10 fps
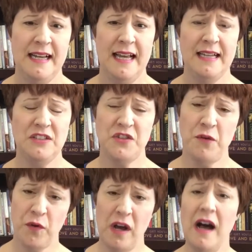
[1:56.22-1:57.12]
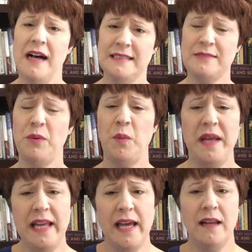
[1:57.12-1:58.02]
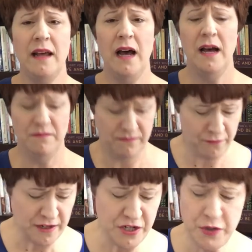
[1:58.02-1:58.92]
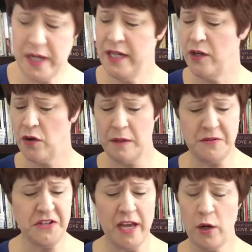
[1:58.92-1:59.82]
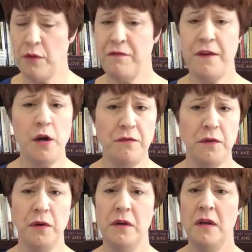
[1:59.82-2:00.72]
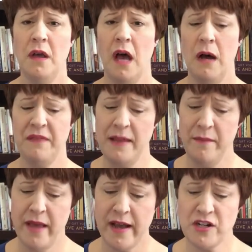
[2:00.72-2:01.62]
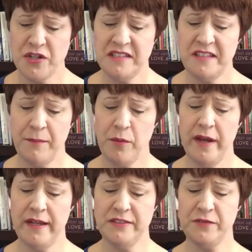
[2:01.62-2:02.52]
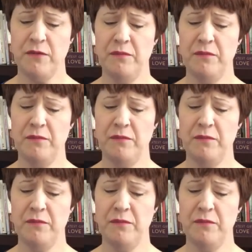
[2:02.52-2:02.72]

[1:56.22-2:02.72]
And so for us, when we get frustrated or upset or fearful, that may actually separate us from